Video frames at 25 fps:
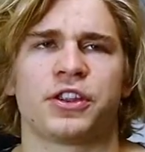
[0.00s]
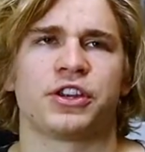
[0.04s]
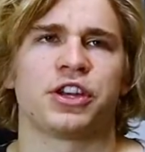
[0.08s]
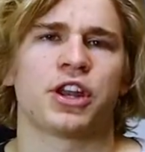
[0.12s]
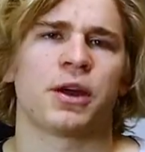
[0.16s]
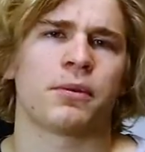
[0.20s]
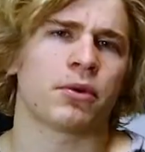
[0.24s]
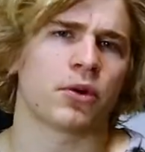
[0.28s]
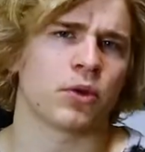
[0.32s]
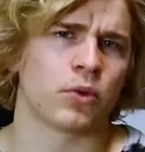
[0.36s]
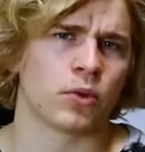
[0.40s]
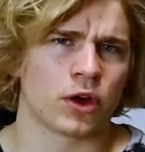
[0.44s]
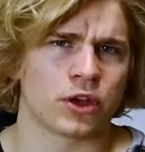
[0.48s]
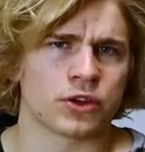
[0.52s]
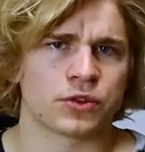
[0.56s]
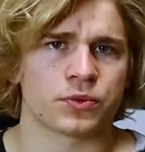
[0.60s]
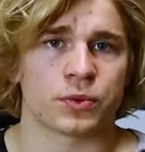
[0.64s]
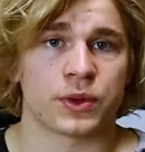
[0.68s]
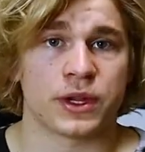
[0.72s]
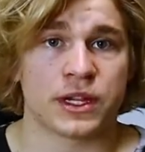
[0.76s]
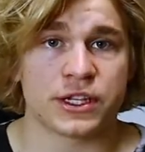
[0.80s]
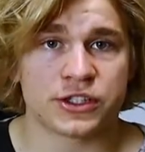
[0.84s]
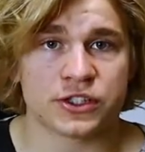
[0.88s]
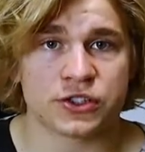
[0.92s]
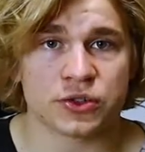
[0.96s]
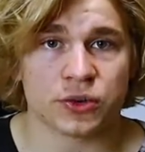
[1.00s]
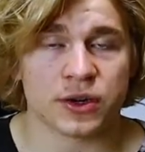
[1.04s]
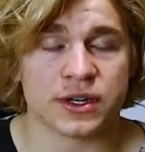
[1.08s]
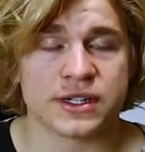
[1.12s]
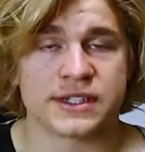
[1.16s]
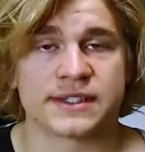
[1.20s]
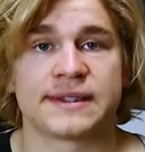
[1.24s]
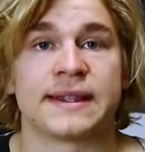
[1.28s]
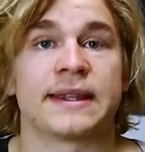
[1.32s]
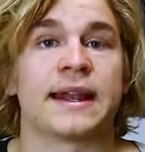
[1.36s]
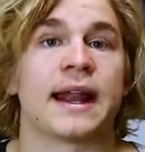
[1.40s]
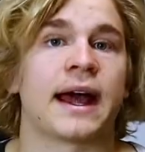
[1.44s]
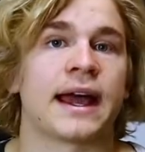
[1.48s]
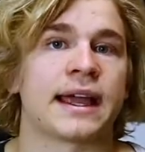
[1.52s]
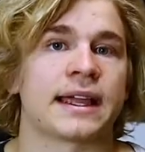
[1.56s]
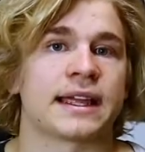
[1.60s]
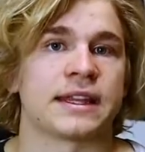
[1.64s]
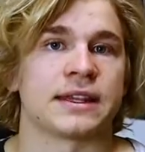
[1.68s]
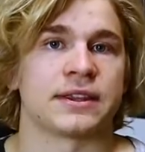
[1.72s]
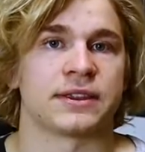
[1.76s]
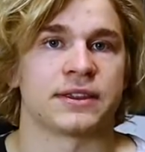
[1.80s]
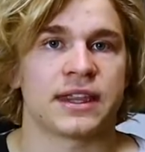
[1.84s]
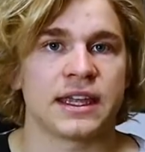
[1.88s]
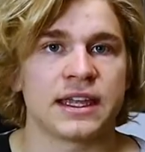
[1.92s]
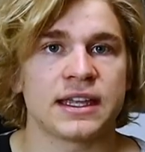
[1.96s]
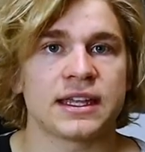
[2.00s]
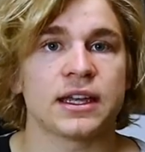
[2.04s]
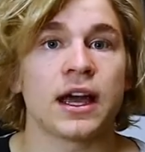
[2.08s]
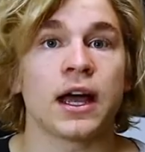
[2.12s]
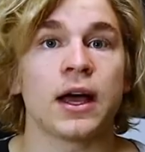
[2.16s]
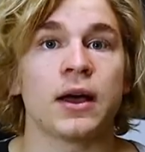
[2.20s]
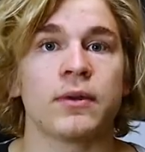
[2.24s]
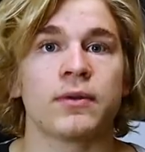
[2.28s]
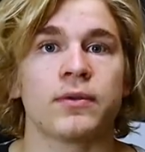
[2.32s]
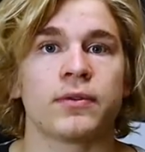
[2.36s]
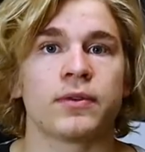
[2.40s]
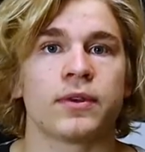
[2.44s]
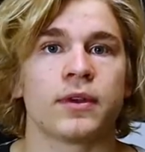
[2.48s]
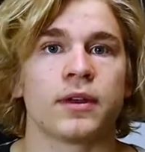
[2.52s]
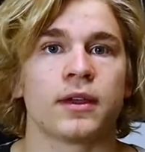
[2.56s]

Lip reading: the number one resource that I can think of